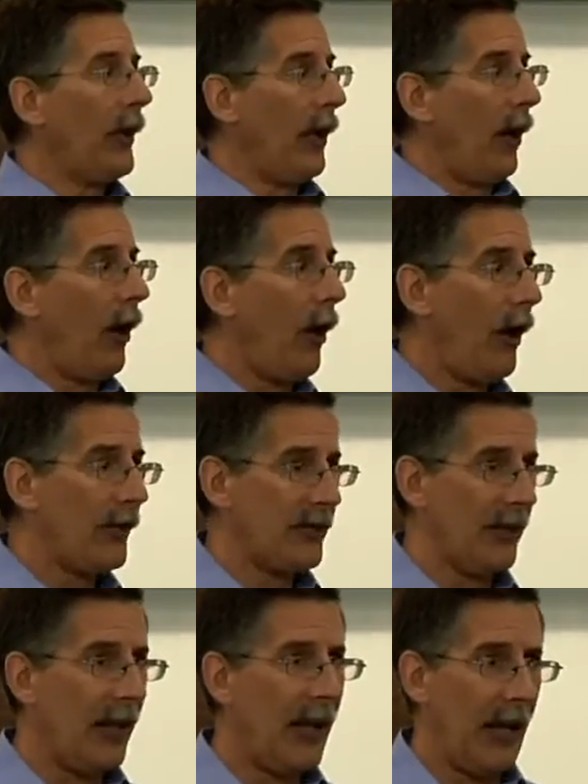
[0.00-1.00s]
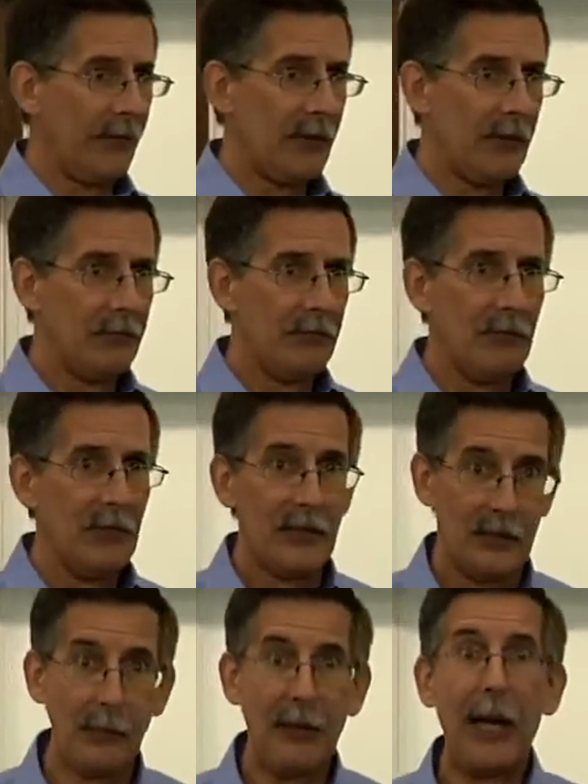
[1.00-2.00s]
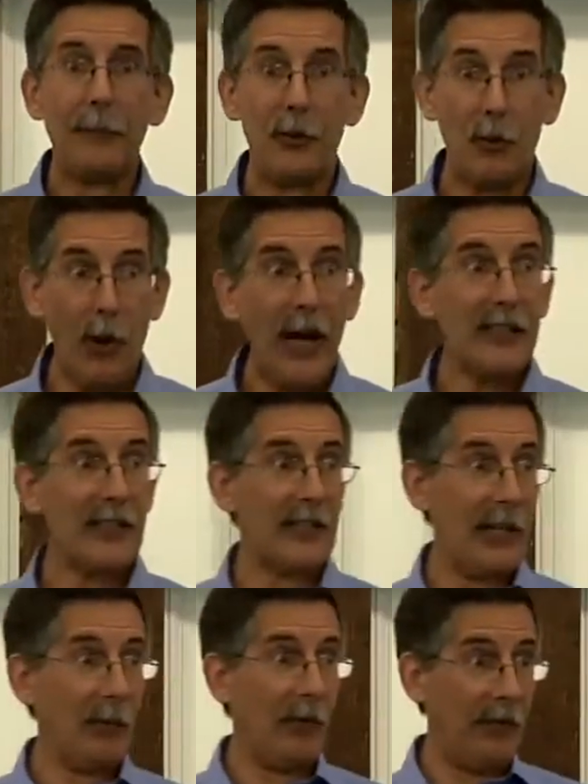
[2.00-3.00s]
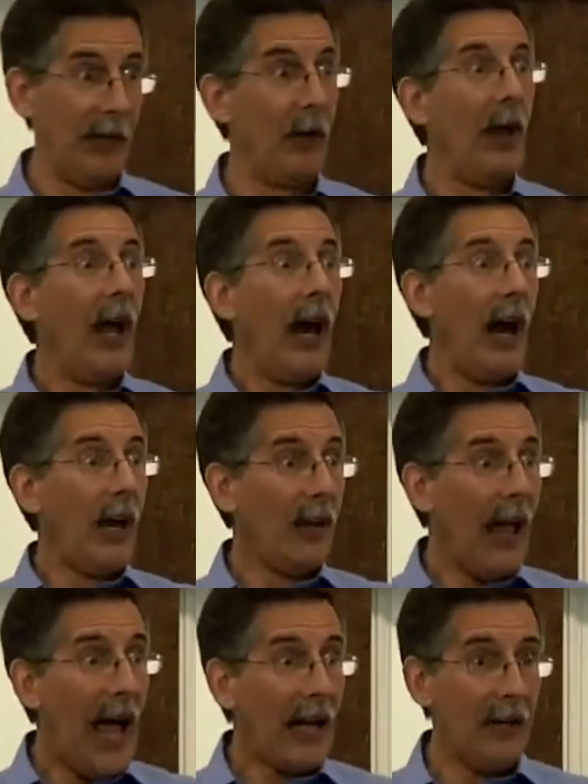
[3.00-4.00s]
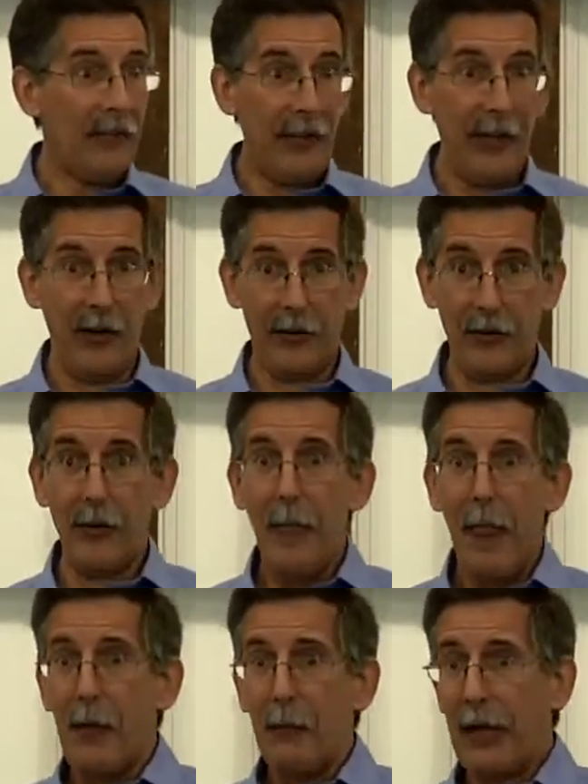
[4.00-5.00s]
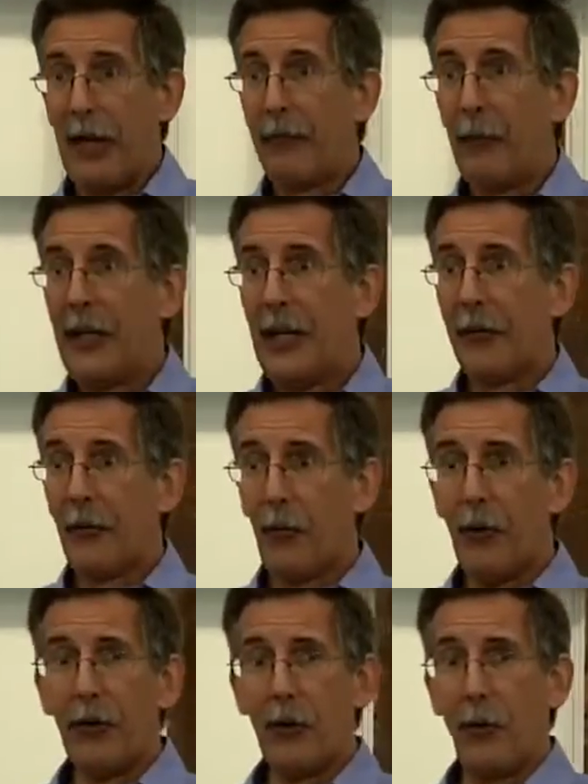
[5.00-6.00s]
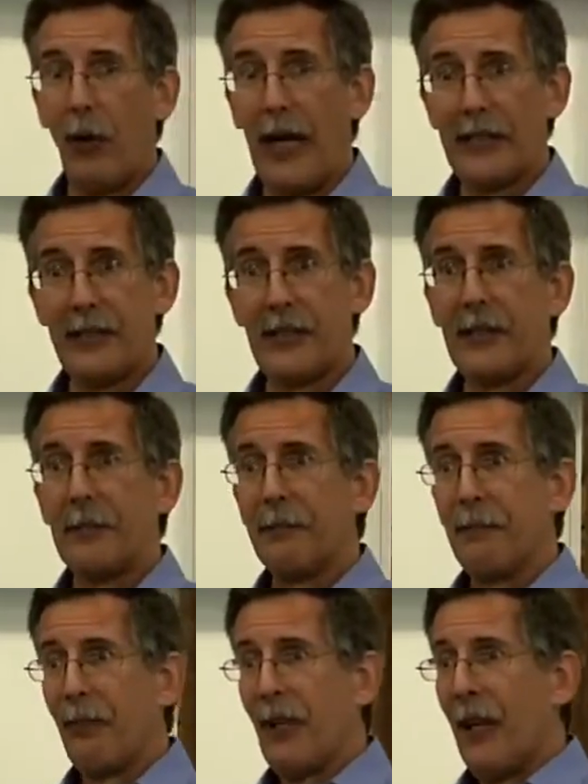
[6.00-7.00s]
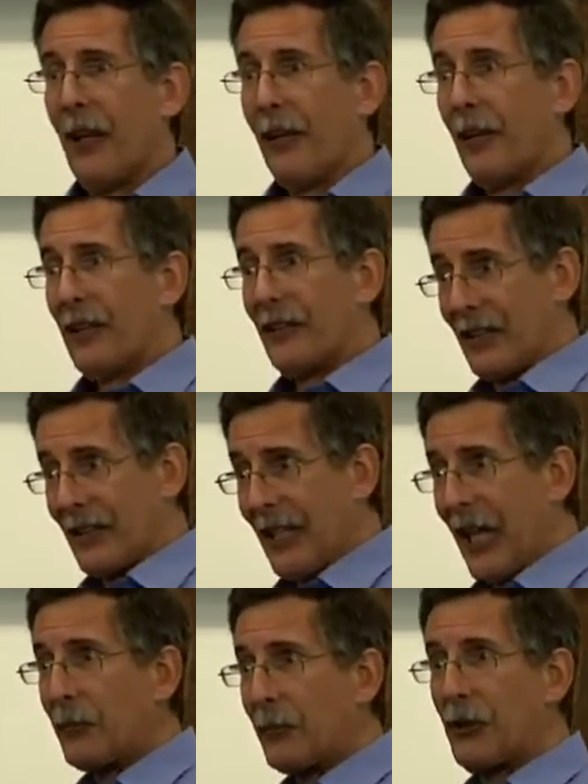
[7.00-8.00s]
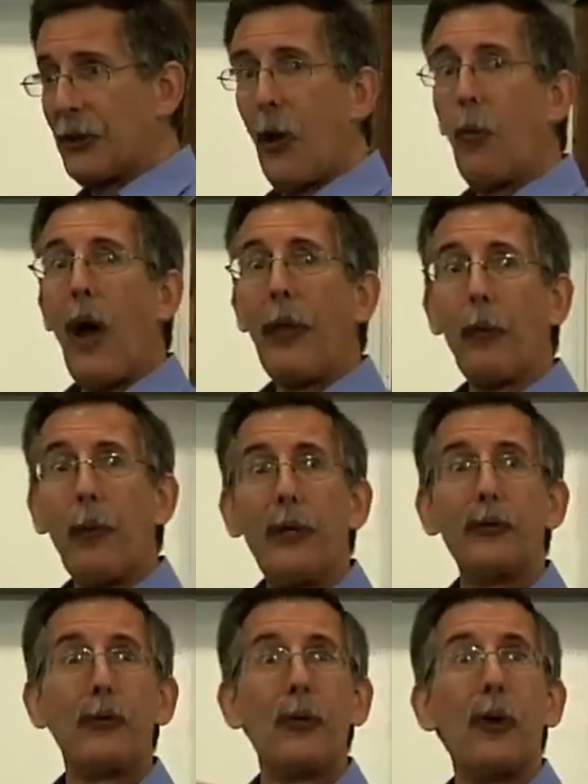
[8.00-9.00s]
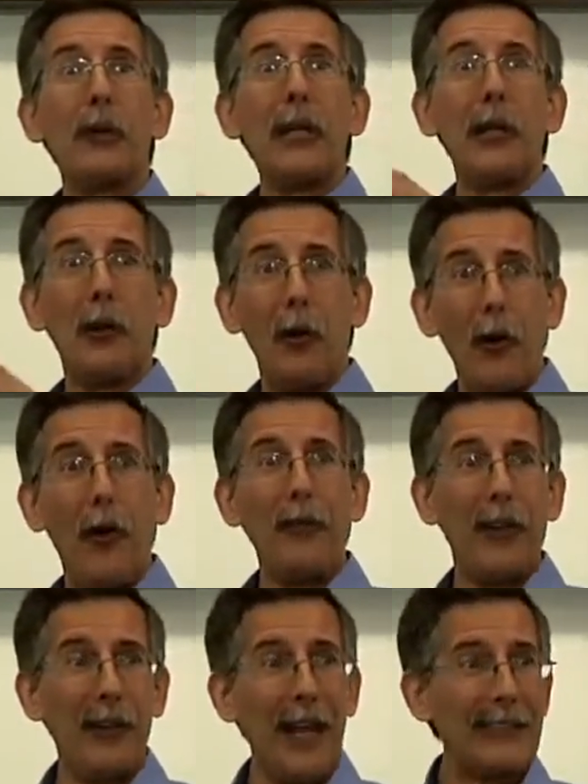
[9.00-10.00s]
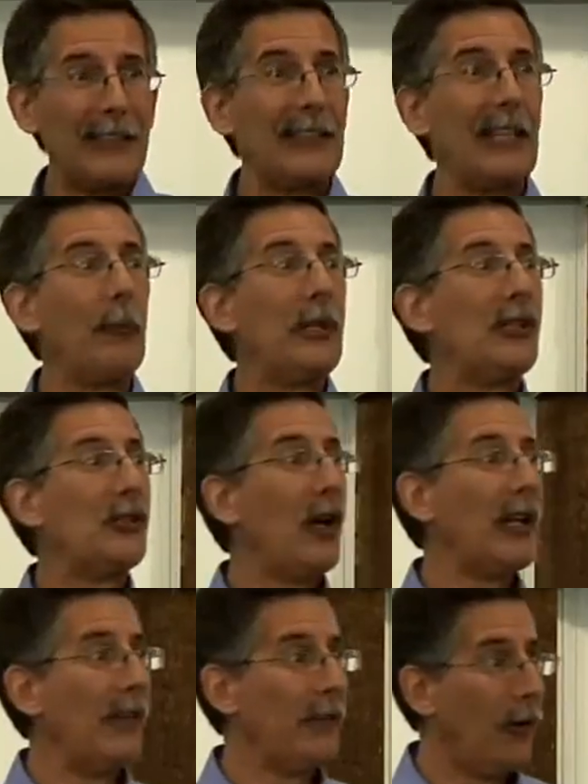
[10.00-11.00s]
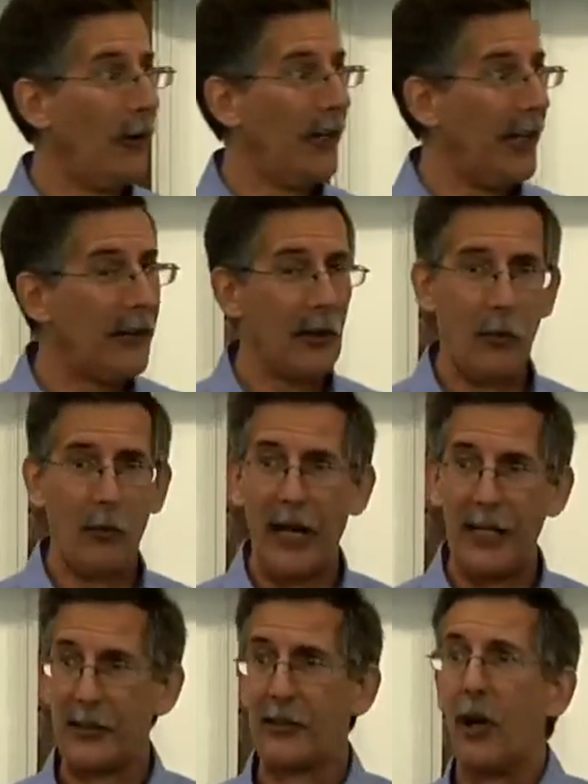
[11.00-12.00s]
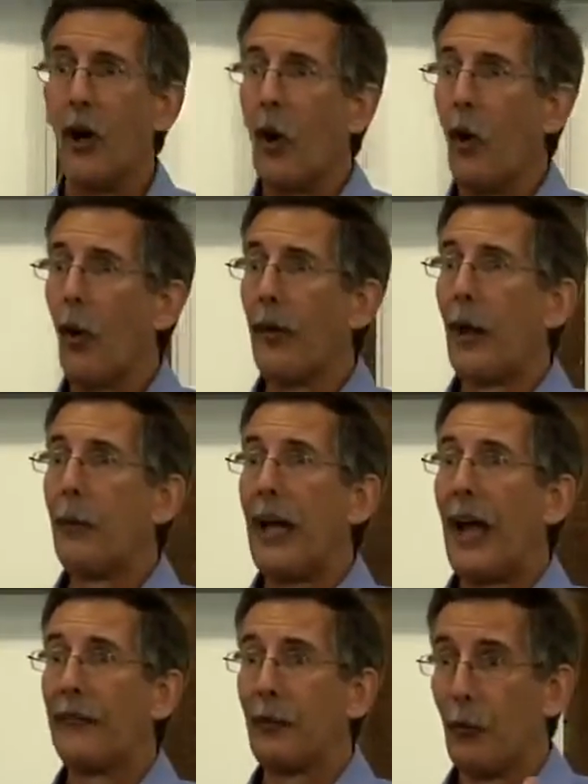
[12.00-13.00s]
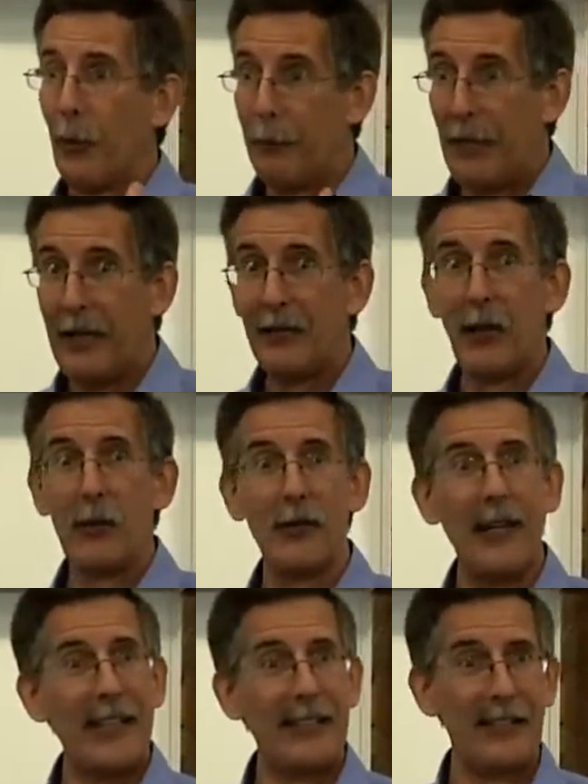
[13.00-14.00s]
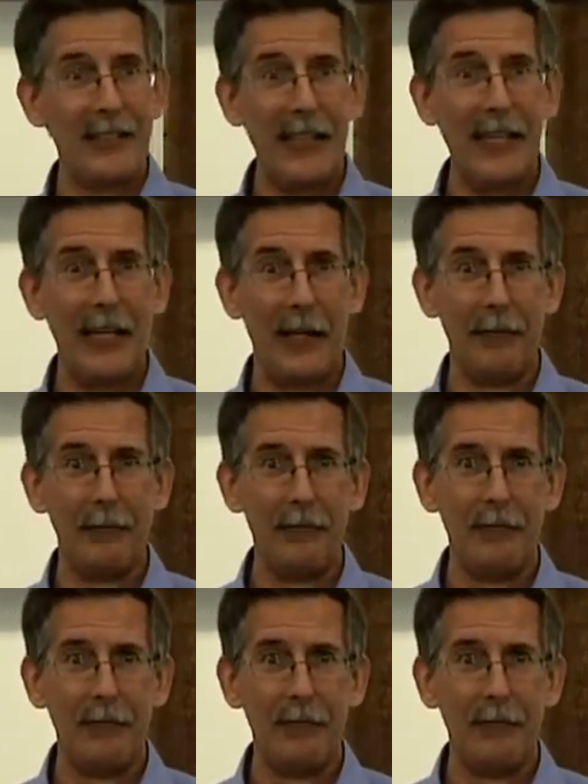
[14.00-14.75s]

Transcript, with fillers: on in our hearts and lives. Sometimes crisis can reveal our lack of character, but if we get through the crisis, the success will show whether we truly learned the lessons that we should have learned in the crisis or that we have to repeat those lessons again.